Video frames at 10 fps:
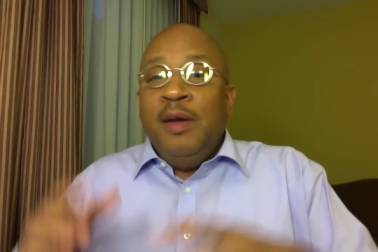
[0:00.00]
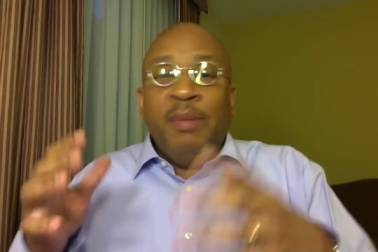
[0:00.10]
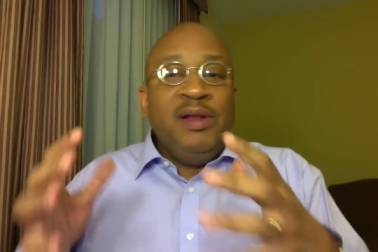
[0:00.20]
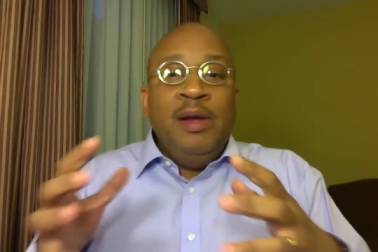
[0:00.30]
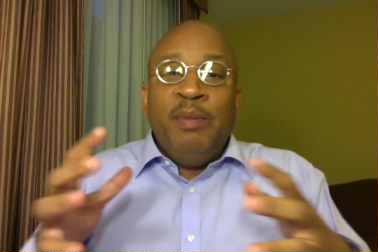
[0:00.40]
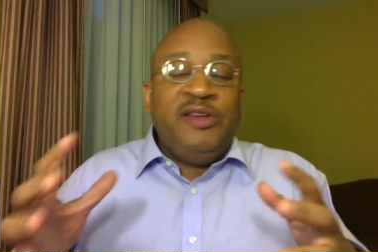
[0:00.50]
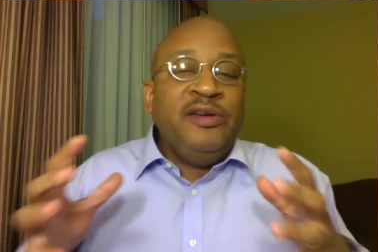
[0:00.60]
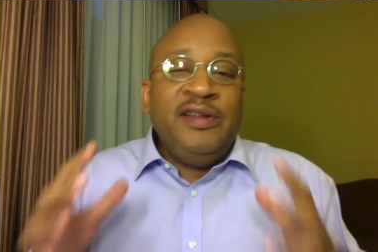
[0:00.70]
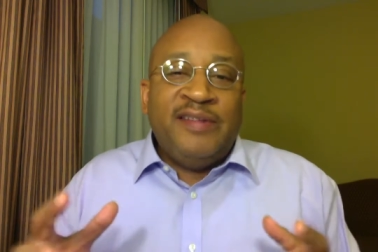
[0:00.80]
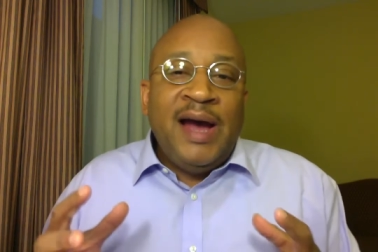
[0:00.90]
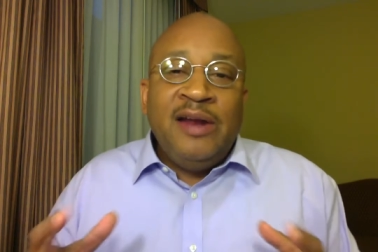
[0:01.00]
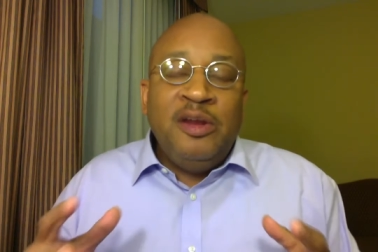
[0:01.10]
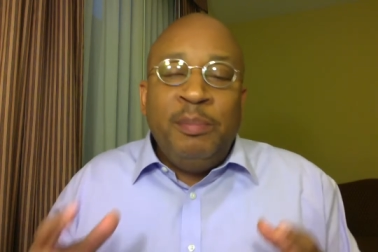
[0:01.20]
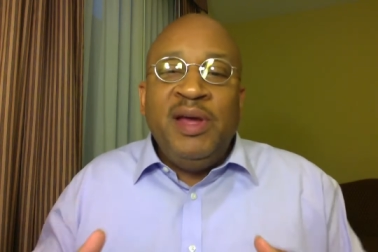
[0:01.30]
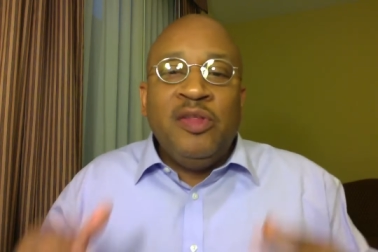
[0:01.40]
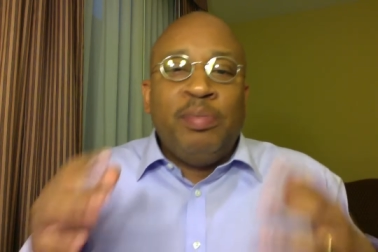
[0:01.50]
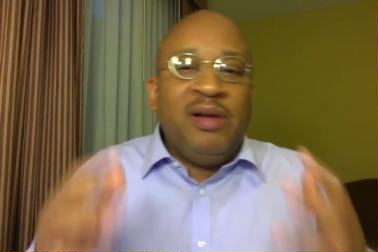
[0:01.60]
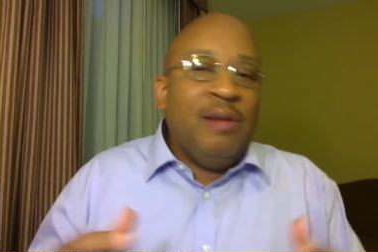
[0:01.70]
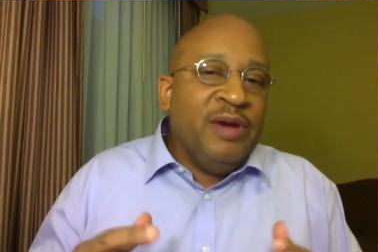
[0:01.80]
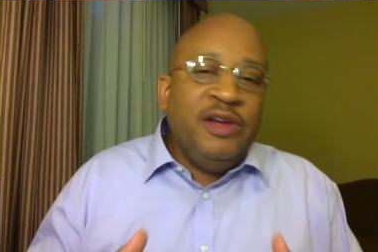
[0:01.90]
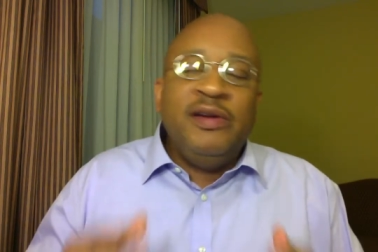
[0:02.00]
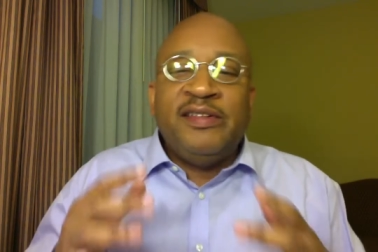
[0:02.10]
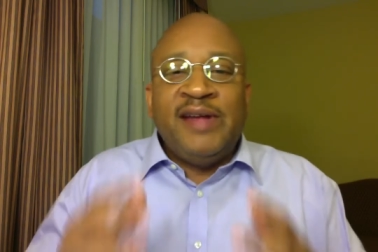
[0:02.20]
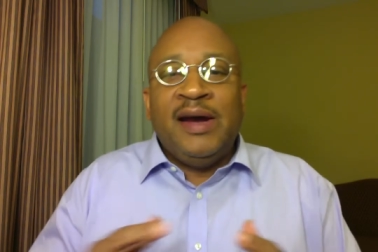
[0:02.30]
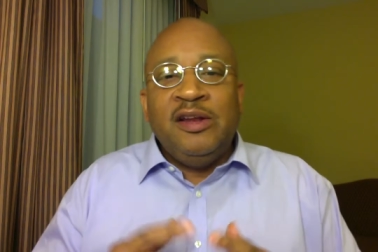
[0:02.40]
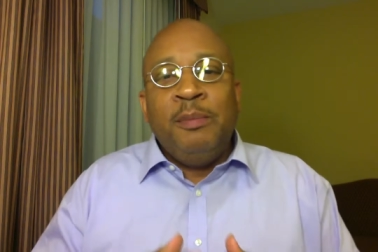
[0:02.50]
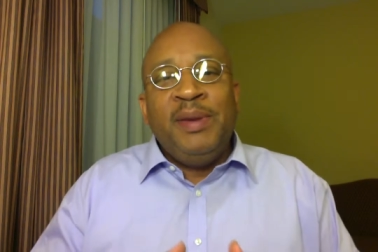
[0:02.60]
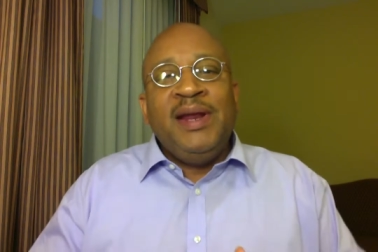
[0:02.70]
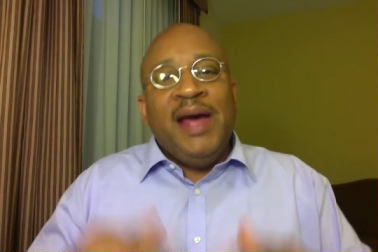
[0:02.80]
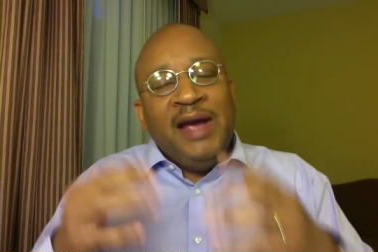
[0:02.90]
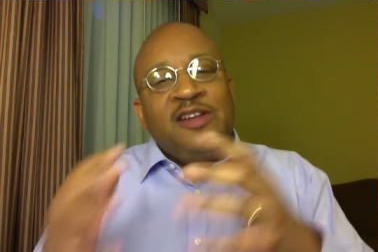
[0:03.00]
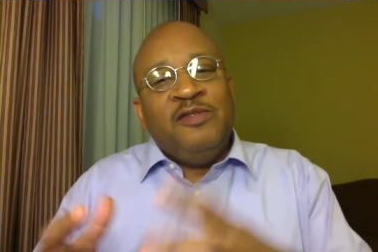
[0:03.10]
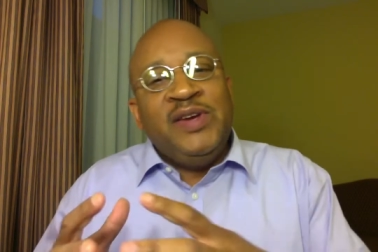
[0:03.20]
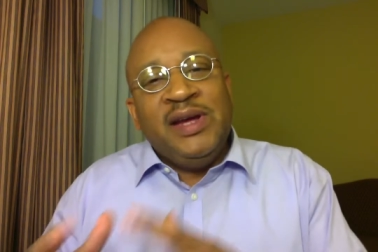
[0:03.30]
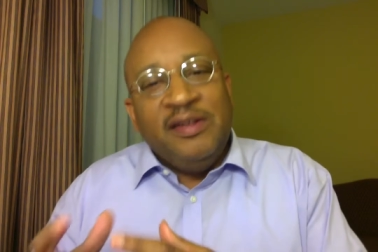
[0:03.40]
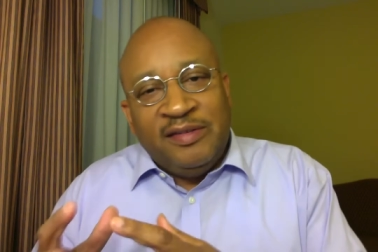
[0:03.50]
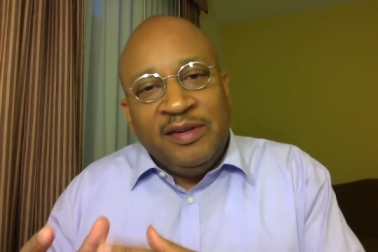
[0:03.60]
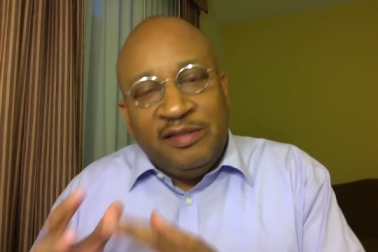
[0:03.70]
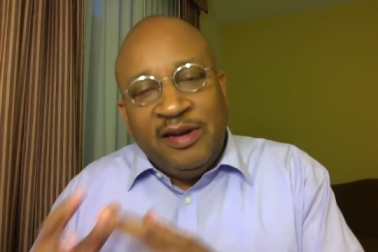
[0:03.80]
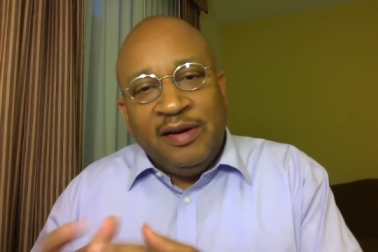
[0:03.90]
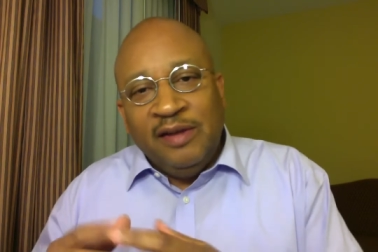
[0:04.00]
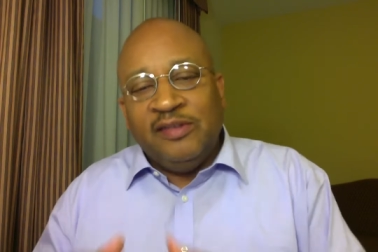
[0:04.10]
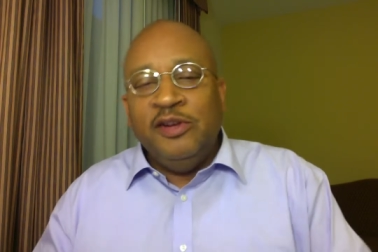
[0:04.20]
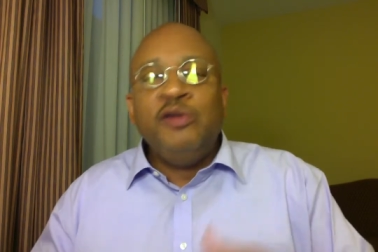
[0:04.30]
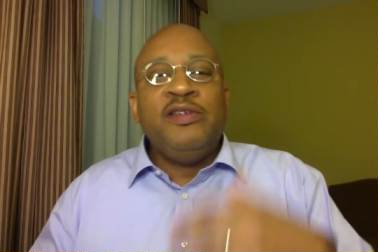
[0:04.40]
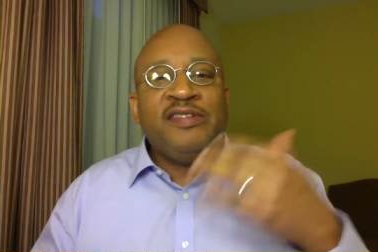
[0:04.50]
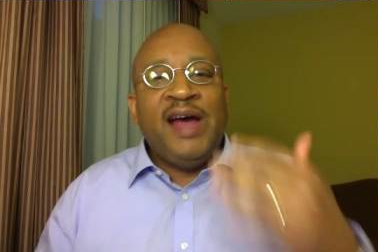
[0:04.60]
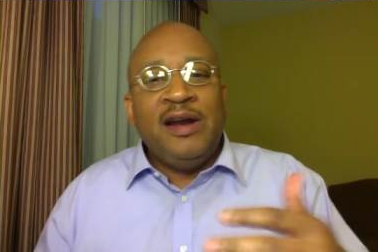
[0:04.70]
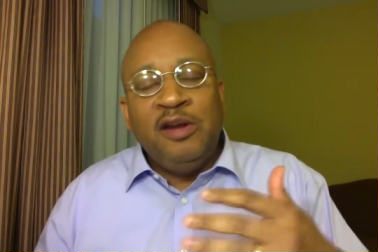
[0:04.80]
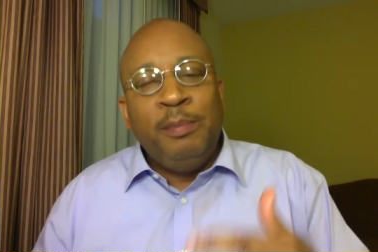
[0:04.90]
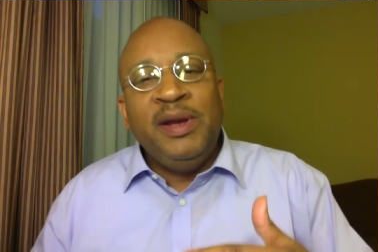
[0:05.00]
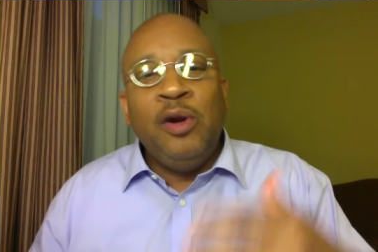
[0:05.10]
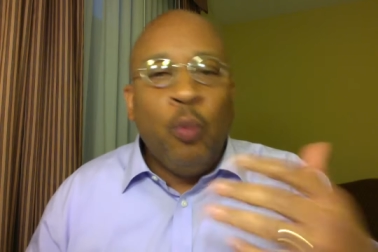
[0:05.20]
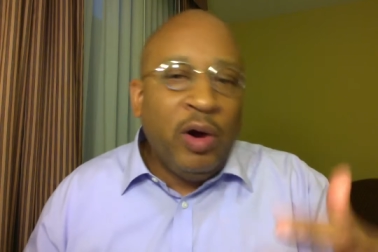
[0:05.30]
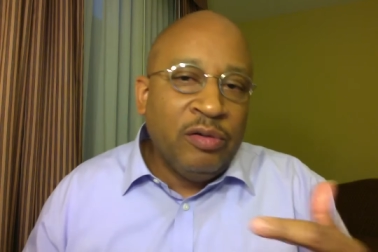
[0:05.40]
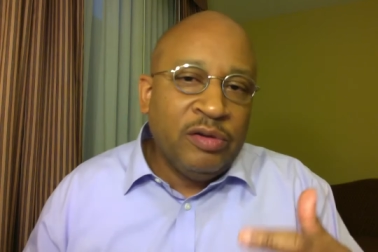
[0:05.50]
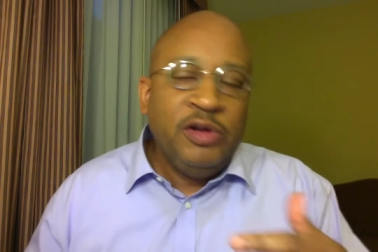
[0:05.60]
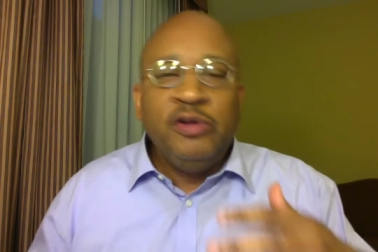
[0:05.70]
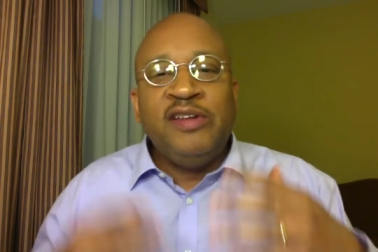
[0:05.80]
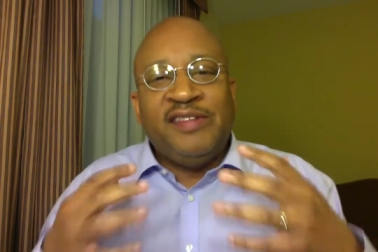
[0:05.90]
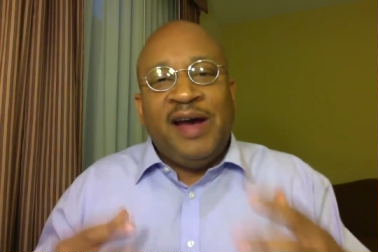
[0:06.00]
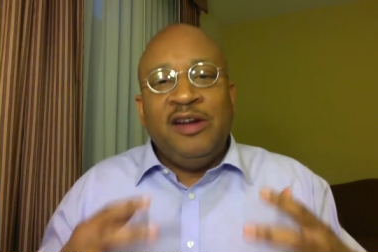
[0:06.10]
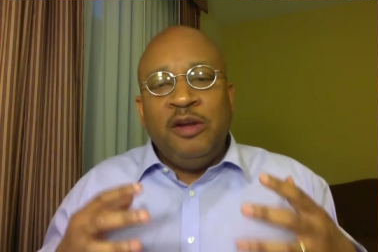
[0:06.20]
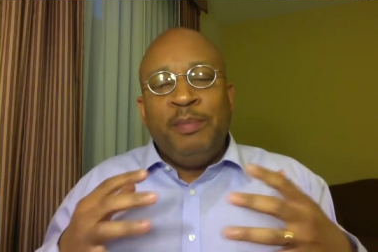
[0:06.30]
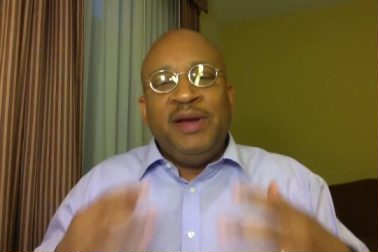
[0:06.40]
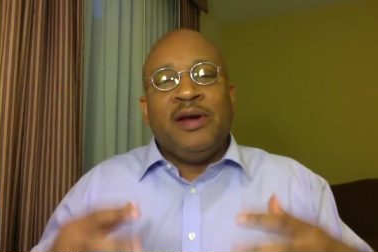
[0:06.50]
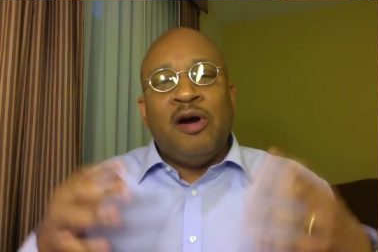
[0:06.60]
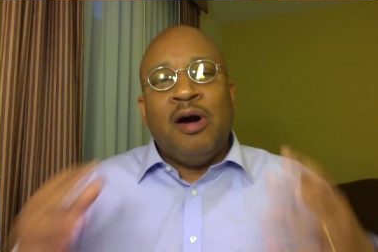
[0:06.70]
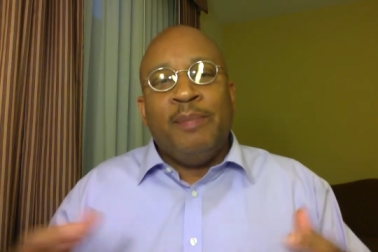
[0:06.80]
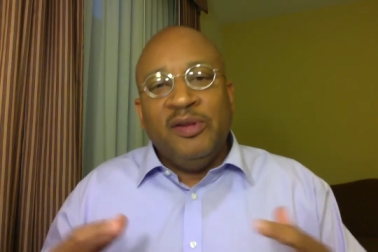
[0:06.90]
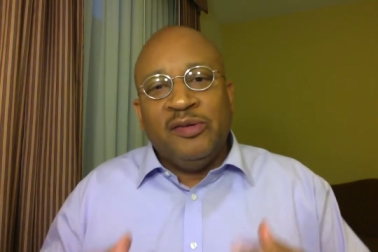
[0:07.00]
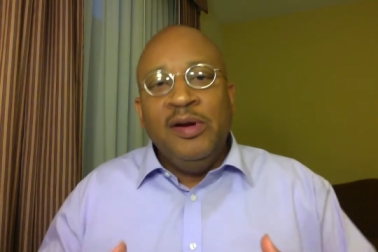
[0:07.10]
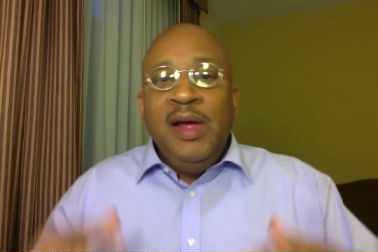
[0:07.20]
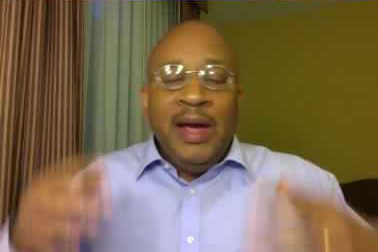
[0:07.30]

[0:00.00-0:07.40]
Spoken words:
but you decided to be the plumber, you decided to be the HVAC technician, you decided to be the welder, you decided to be the carpenter,